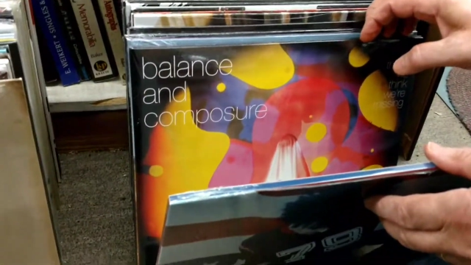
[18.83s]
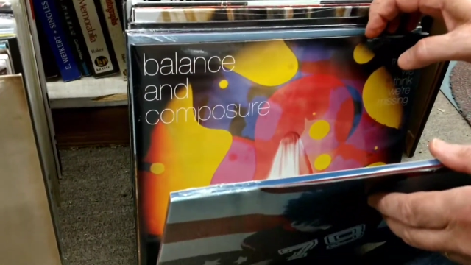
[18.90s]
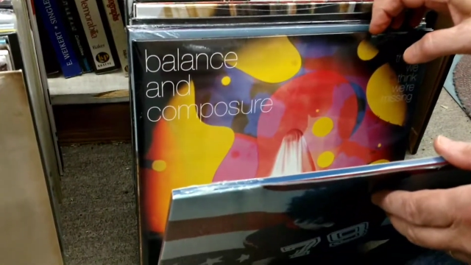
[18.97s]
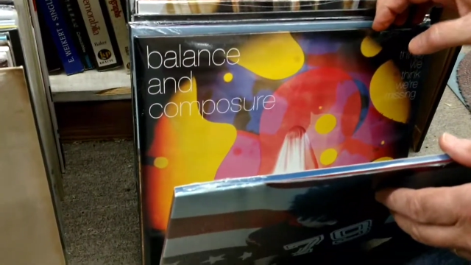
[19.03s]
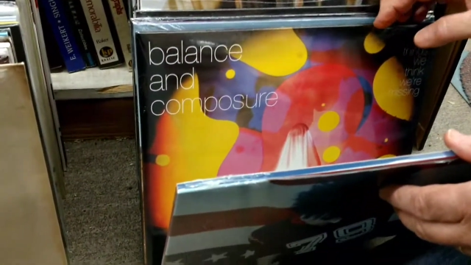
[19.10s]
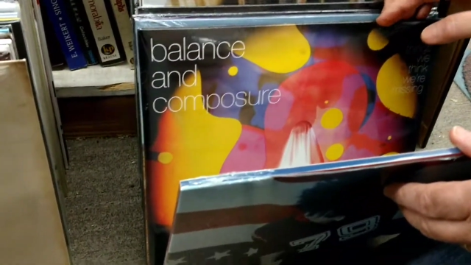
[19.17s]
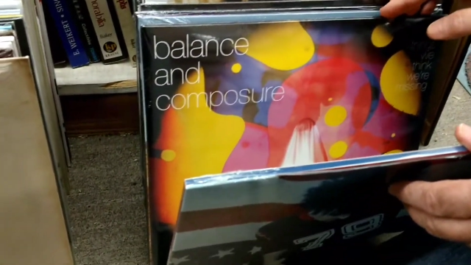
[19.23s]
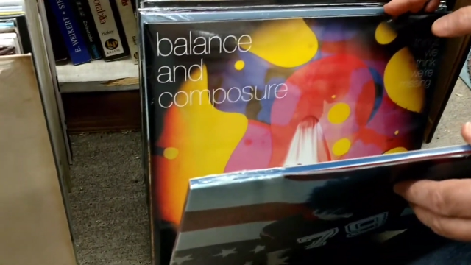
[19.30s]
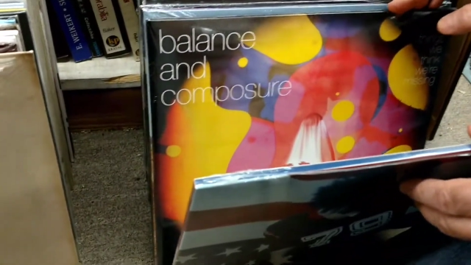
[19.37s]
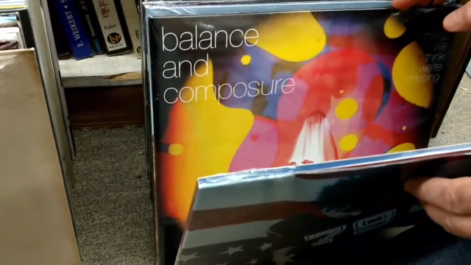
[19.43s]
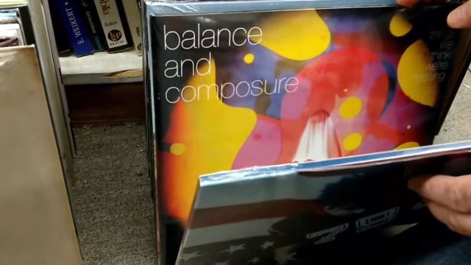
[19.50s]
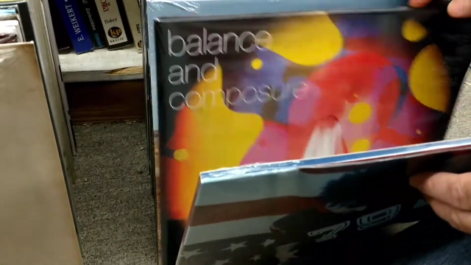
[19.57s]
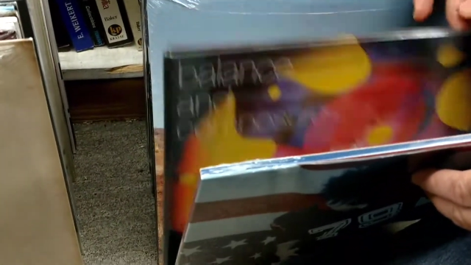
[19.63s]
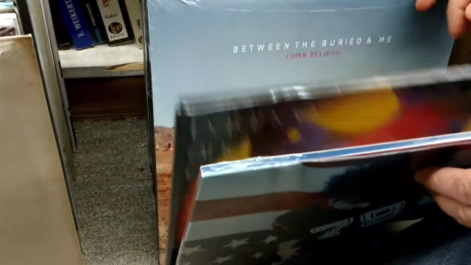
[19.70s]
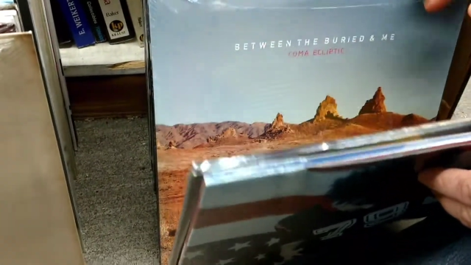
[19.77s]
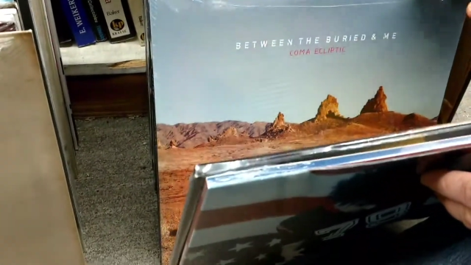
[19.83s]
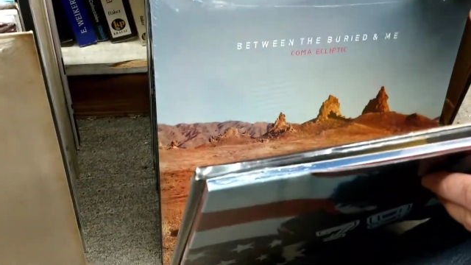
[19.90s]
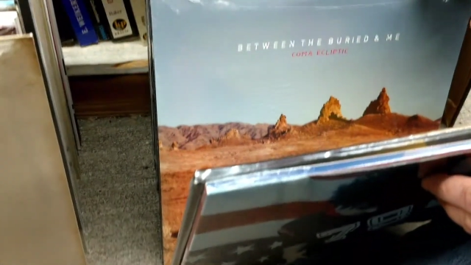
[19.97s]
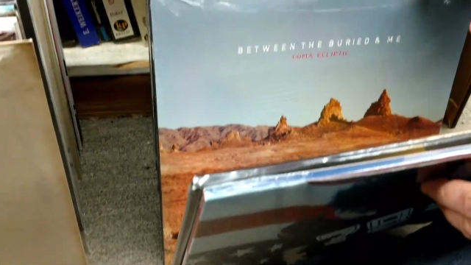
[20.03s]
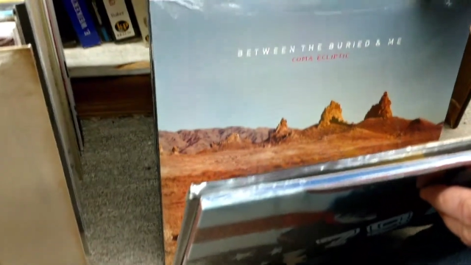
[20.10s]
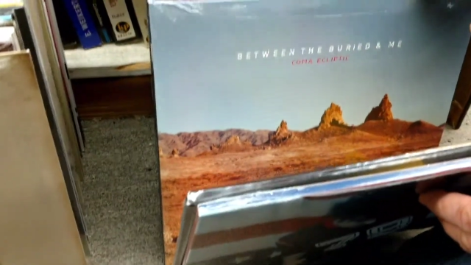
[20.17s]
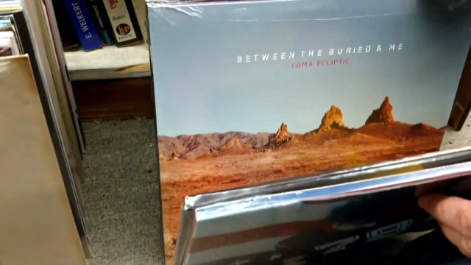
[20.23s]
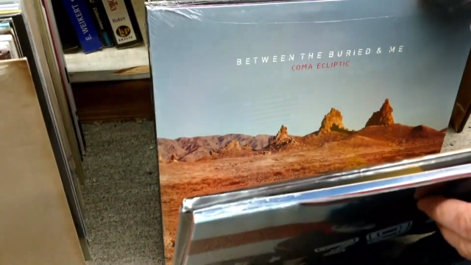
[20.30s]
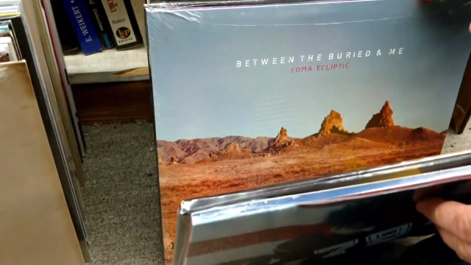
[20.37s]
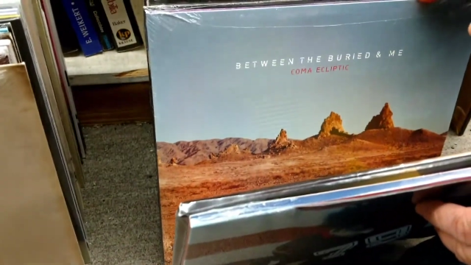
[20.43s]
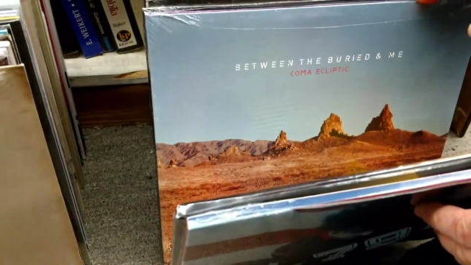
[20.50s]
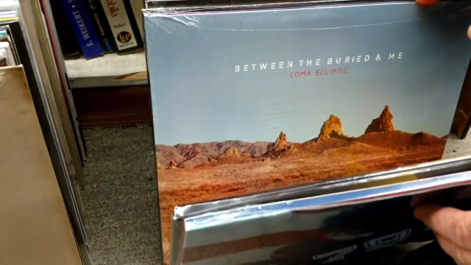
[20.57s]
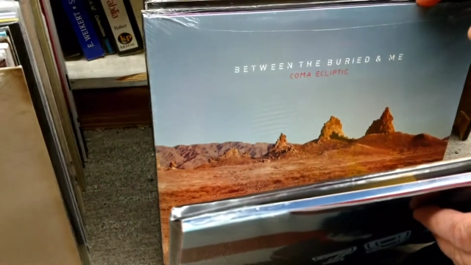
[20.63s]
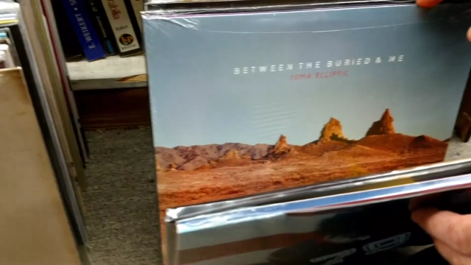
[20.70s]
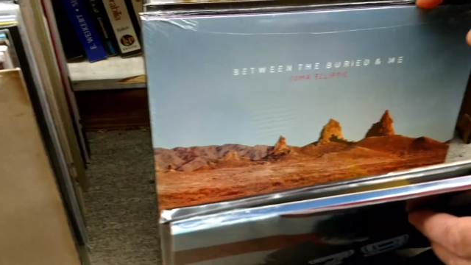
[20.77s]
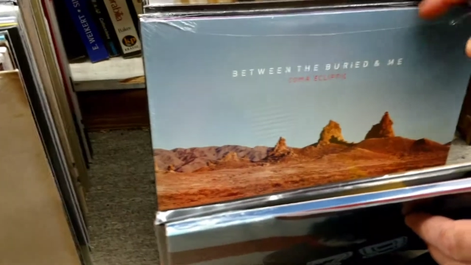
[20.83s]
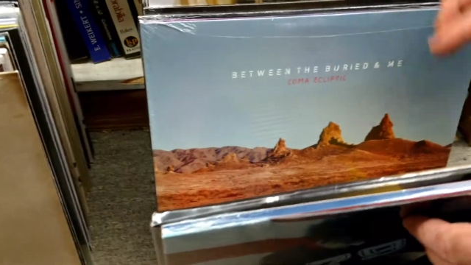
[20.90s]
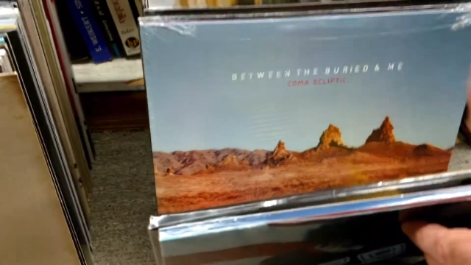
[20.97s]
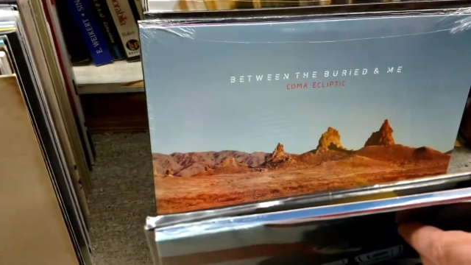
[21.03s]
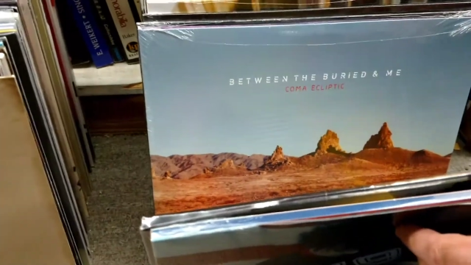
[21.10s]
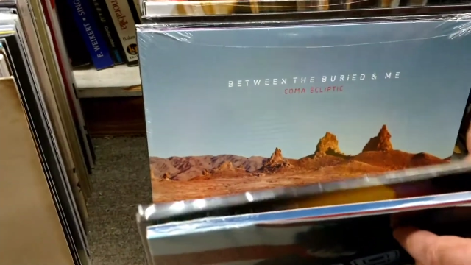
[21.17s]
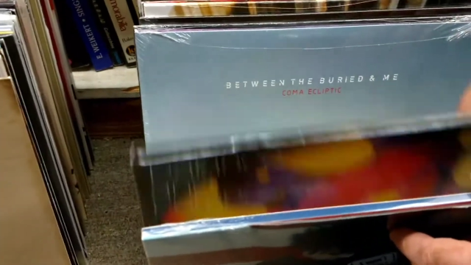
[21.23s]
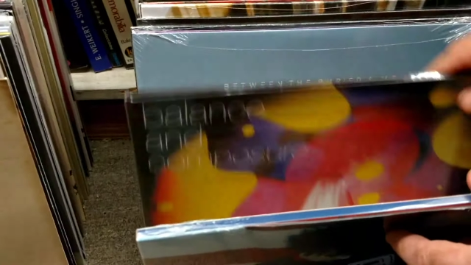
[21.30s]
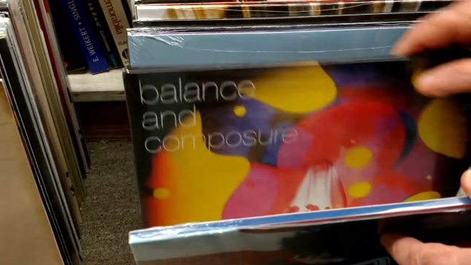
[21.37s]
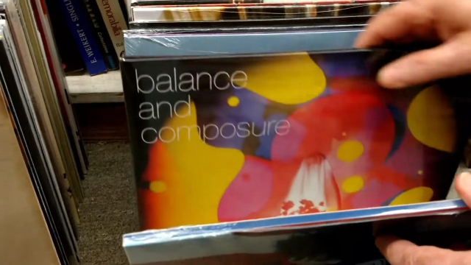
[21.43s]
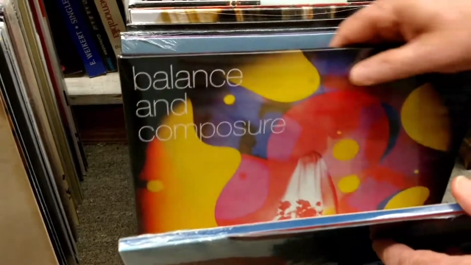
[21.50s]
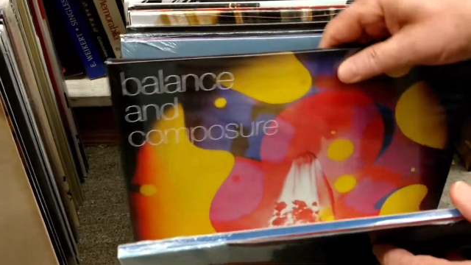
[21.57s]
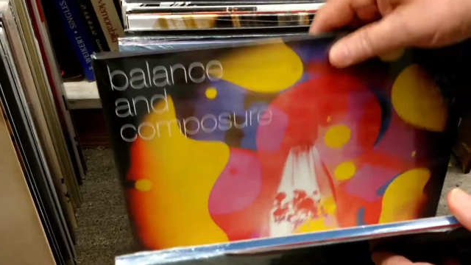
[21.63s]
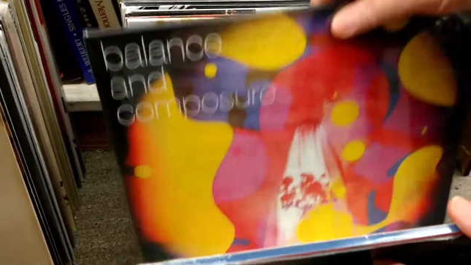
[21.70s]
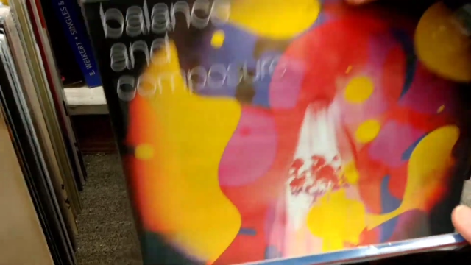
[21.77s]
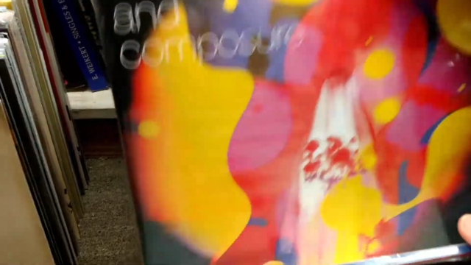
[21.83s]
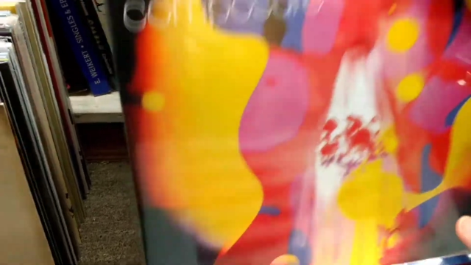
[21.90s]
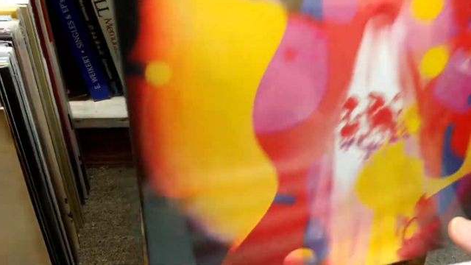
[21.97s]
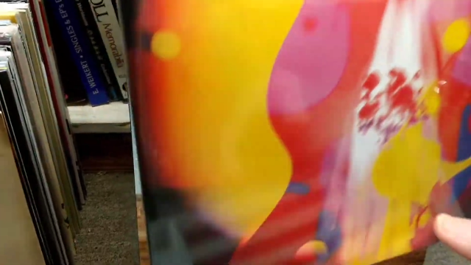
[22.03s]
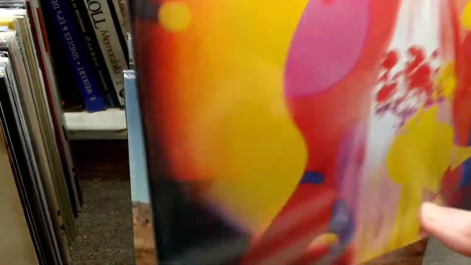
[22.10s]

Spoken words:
No face is visible, so there are no lips to read.